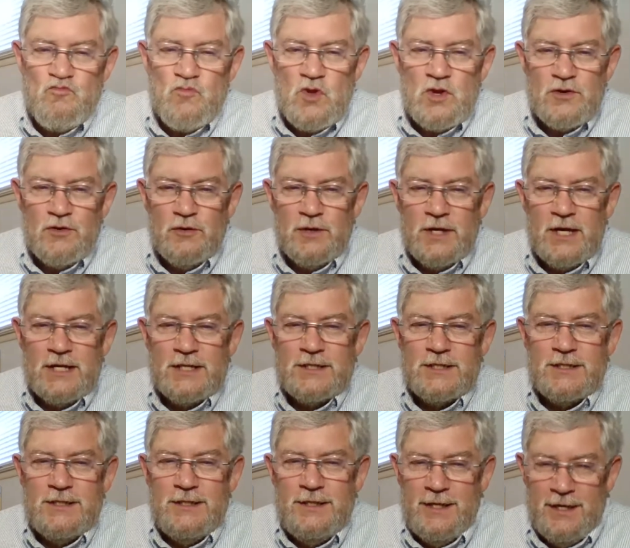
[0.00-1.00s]
So
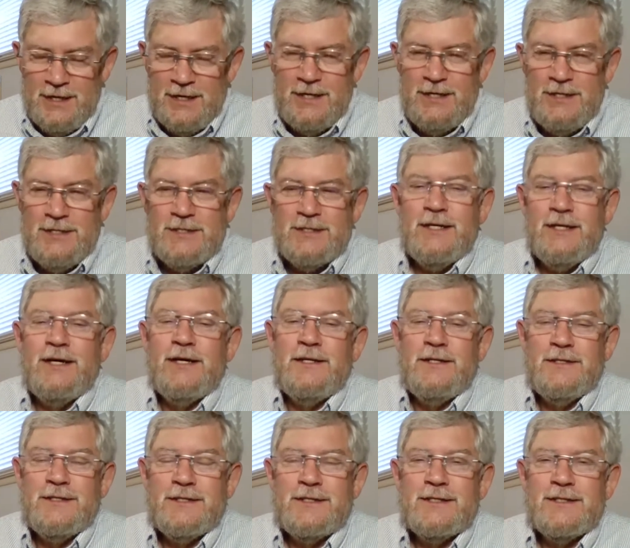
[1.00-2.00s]
that's 9
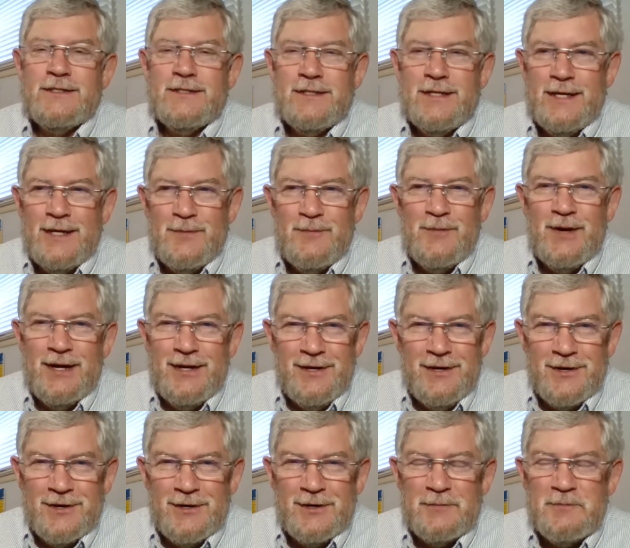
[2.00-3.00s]
sons and my
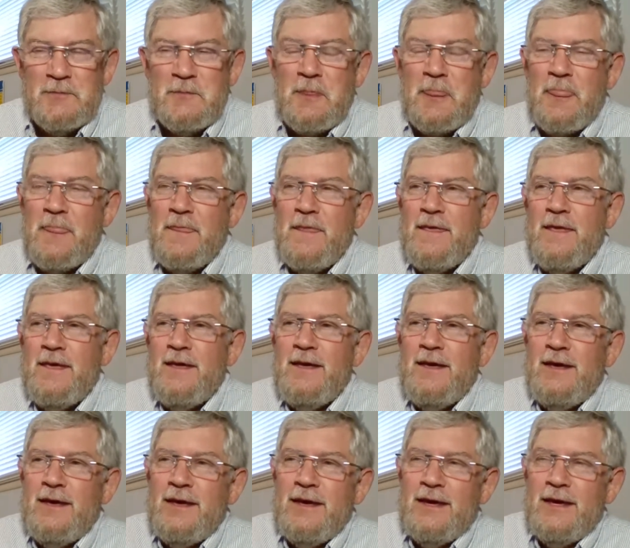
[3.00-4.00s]
daughter.
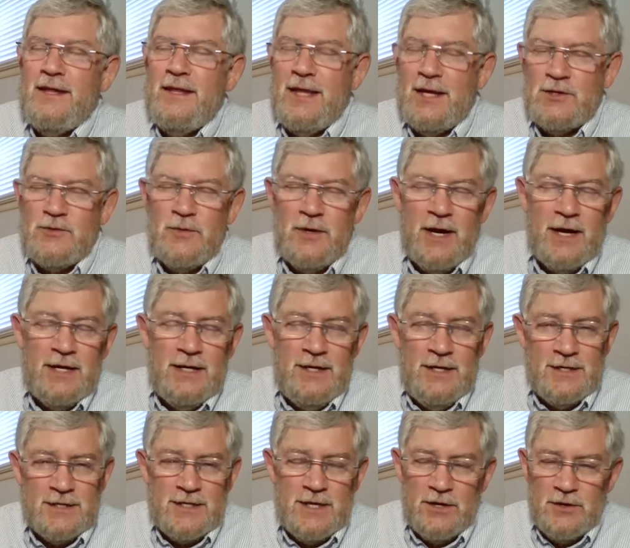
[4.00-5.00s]
And that's why I
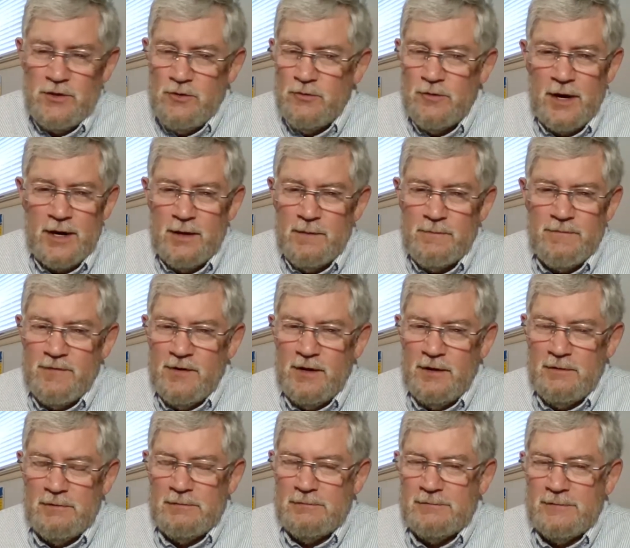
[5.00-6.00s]
didn't tell you right up
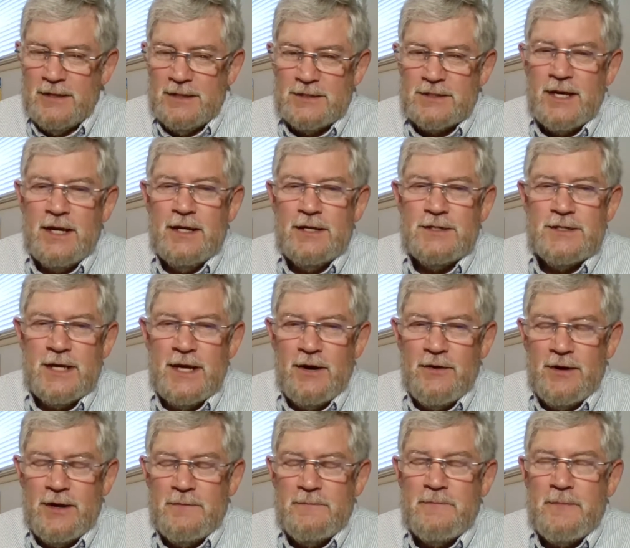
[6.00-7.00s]
front. That's kind of
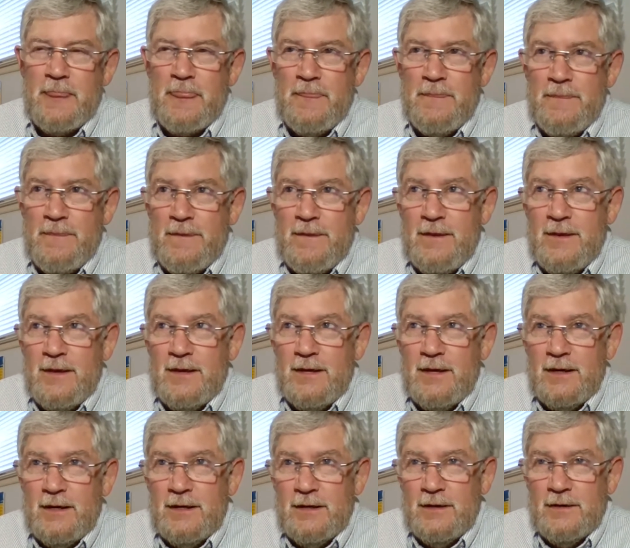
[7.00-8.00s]
scary.
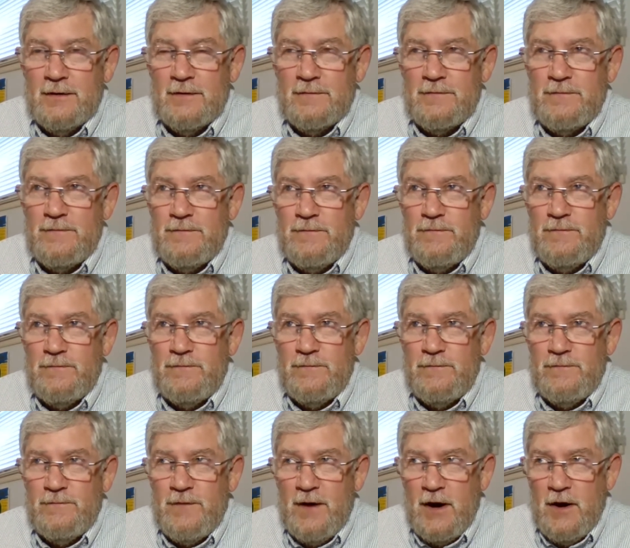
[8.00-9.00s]

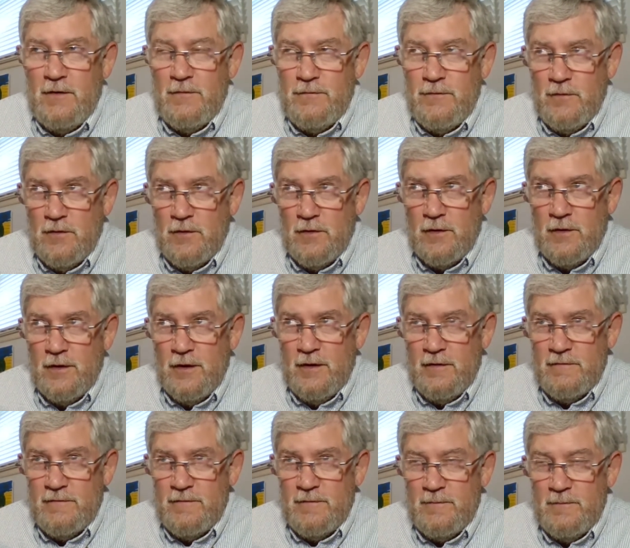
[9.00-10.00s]
4
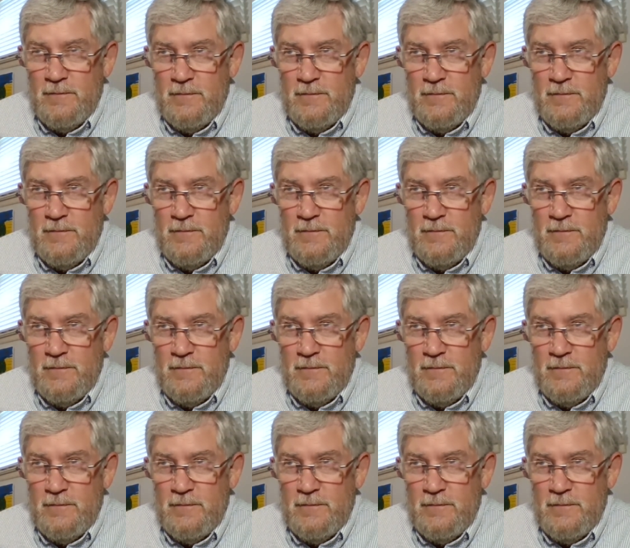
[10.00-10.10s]
of